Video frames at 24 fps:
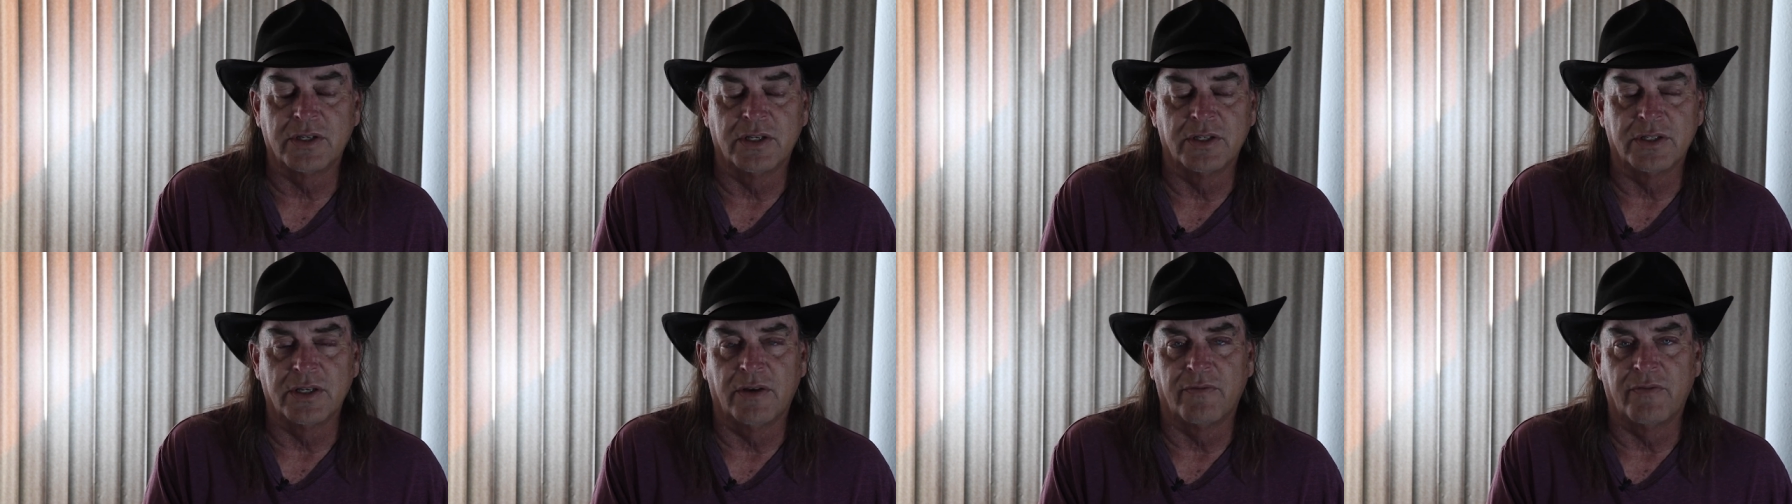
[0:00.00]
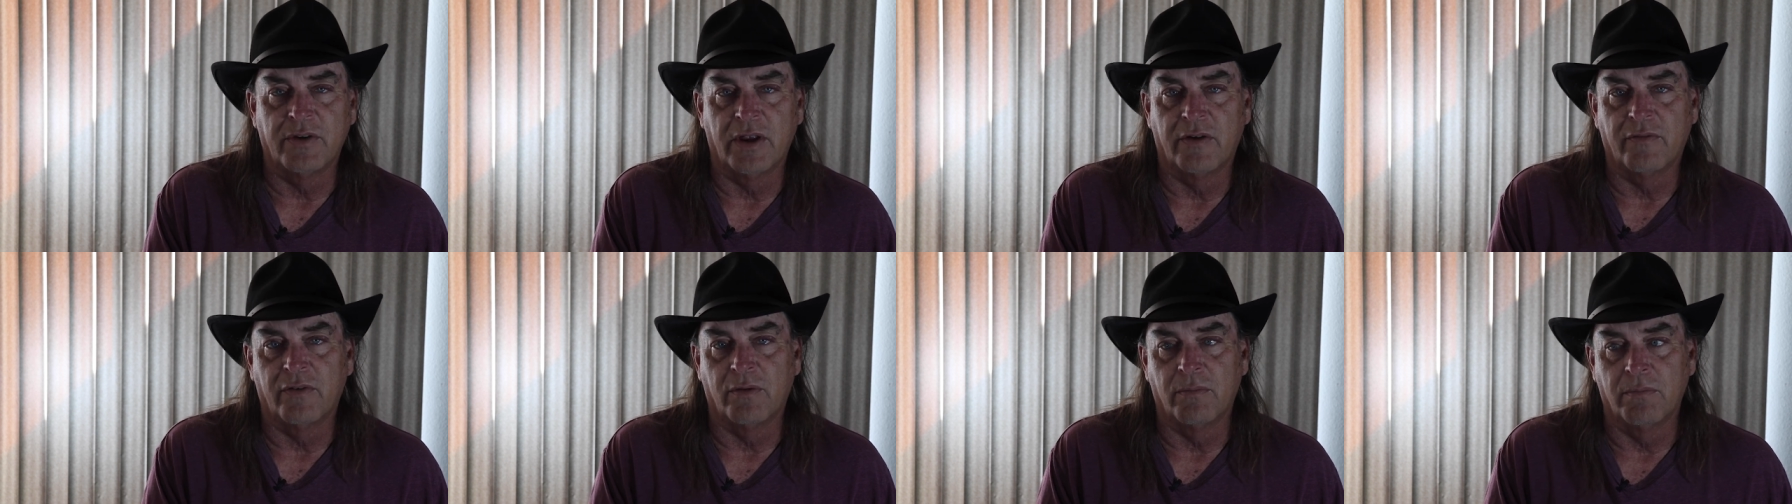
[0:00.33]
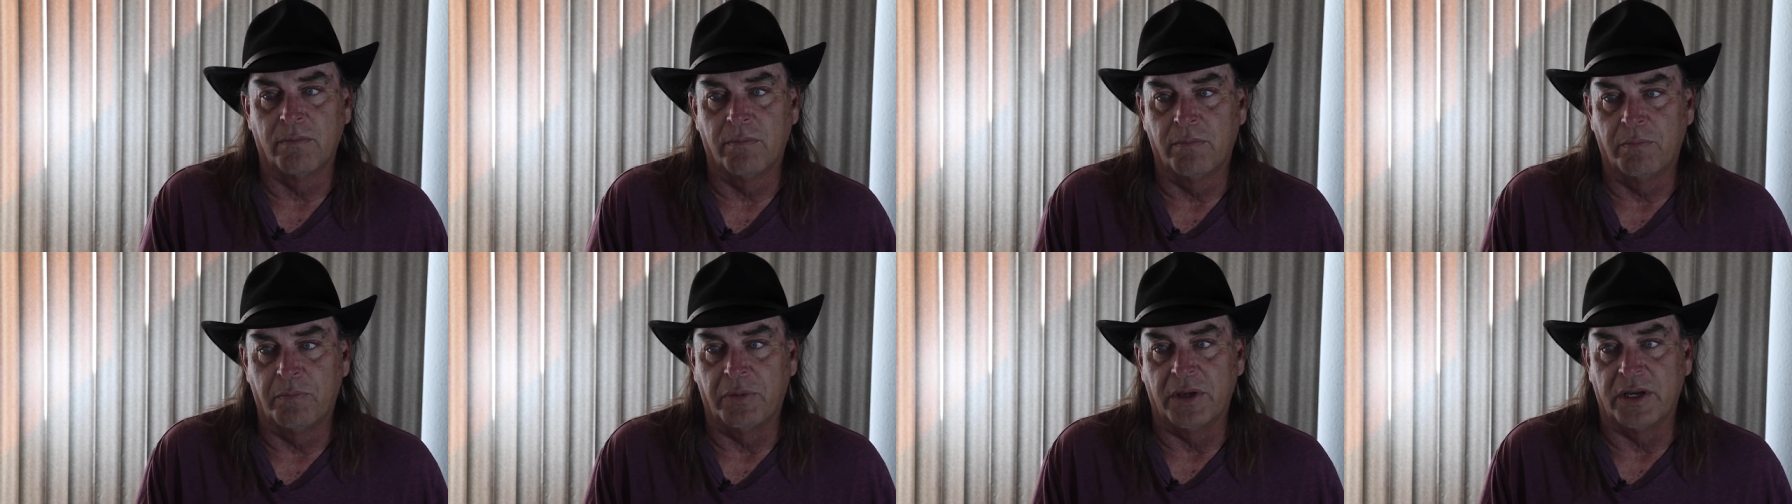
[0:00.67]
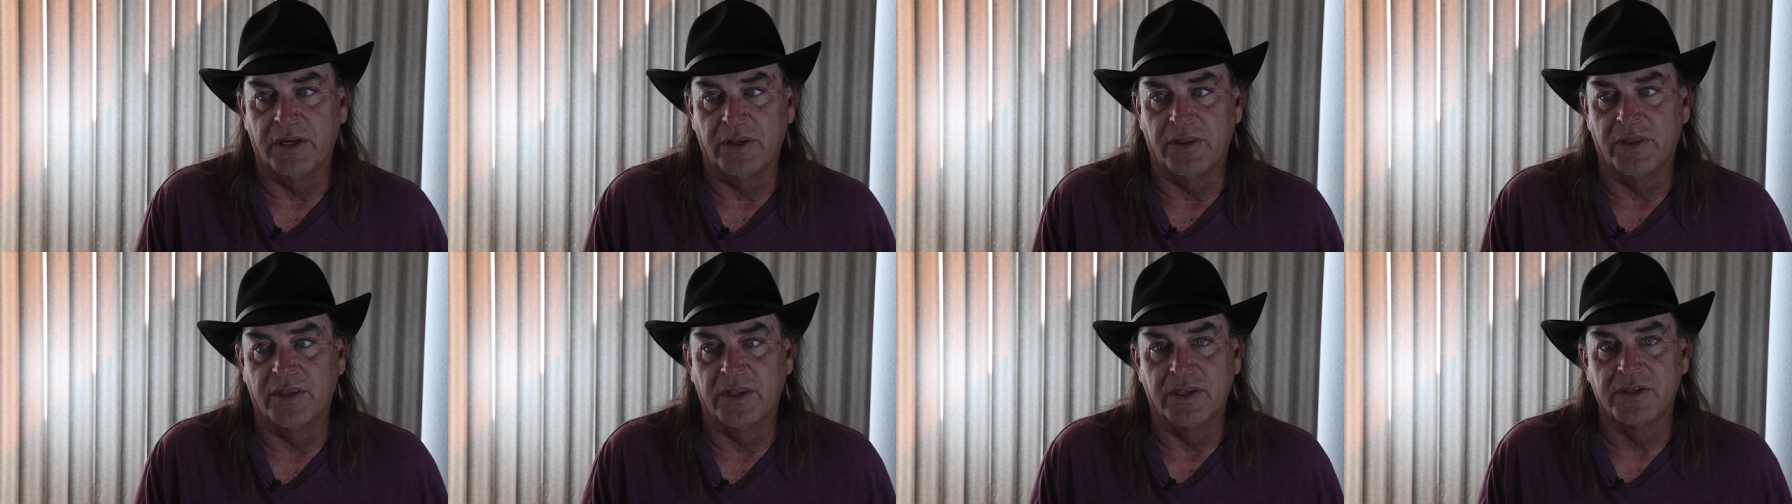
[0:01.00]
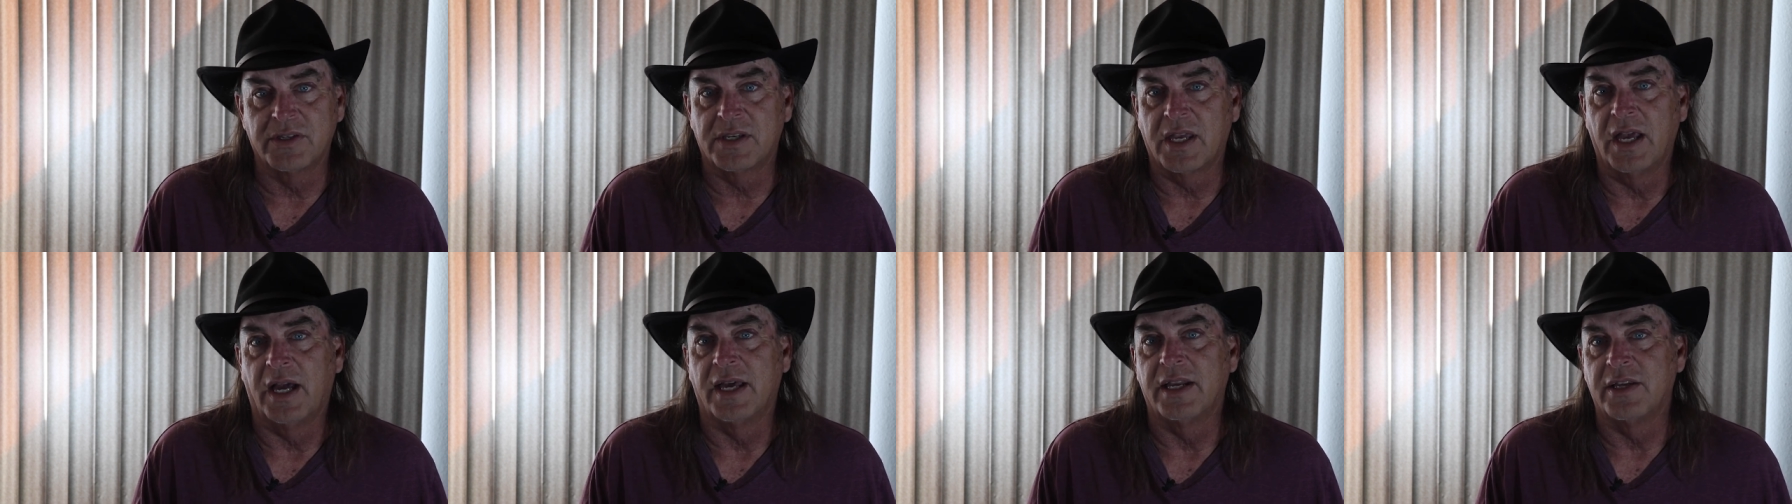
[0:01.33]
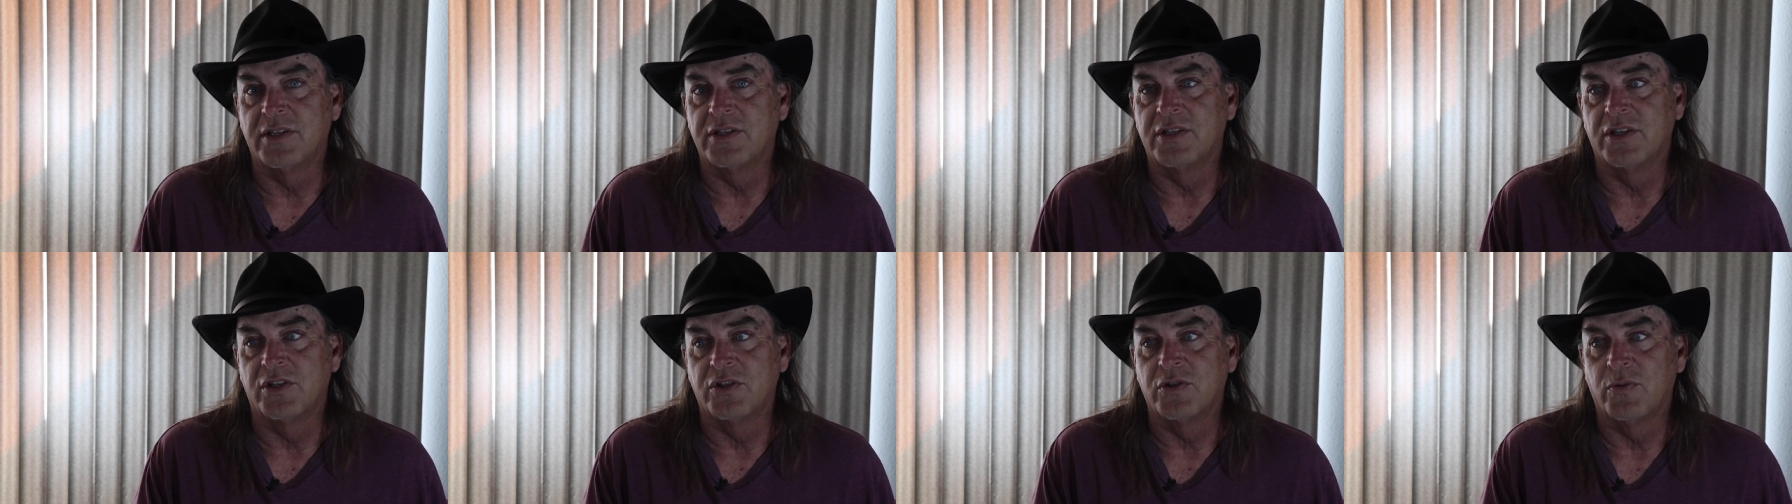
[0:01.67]
because I've never been in this kind
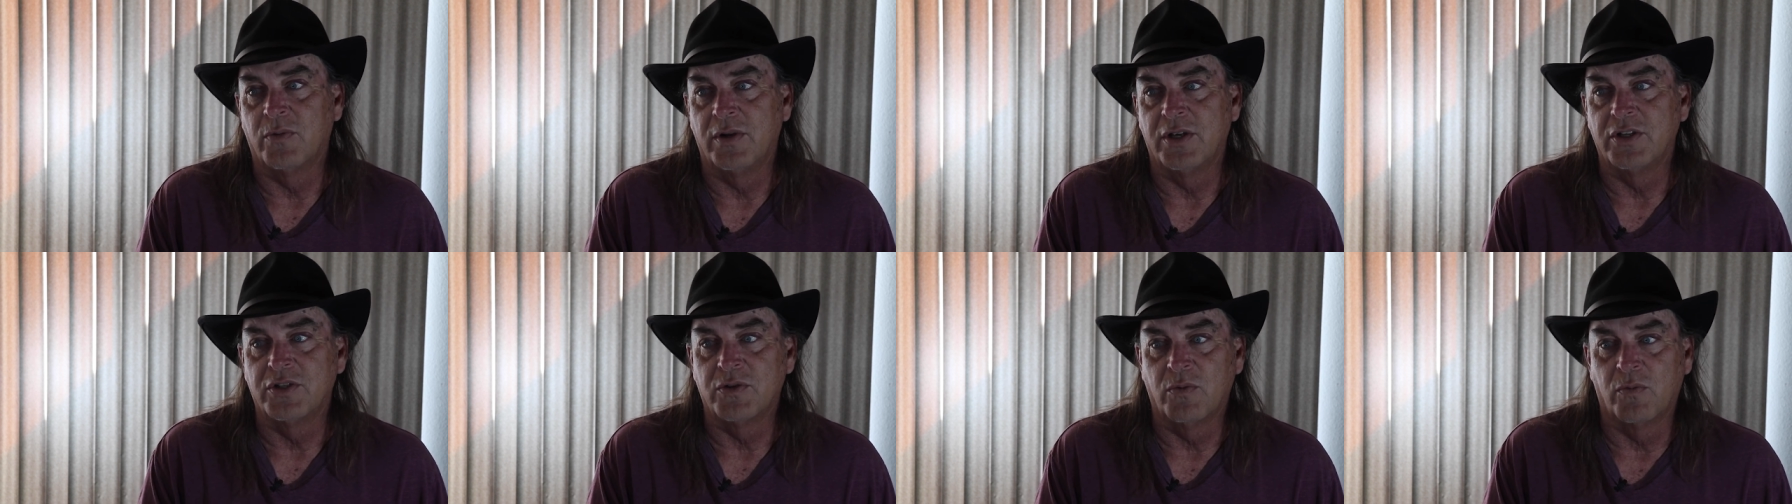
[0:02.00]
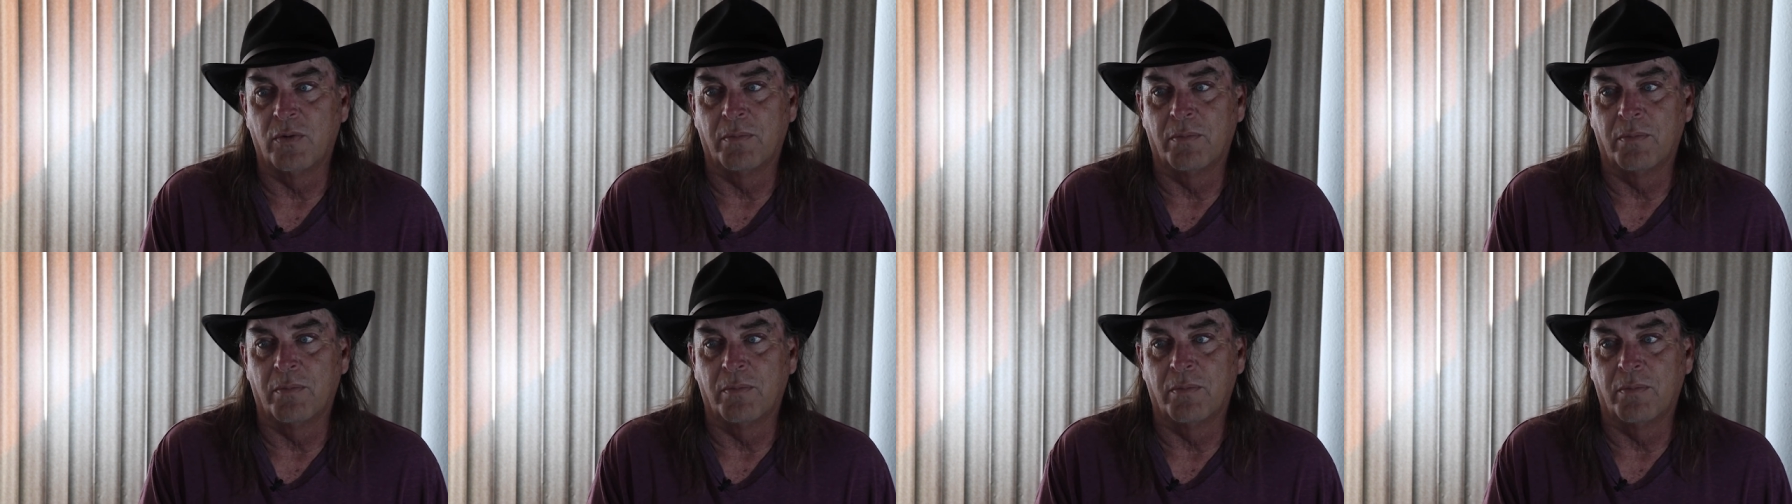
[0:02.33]
of situation.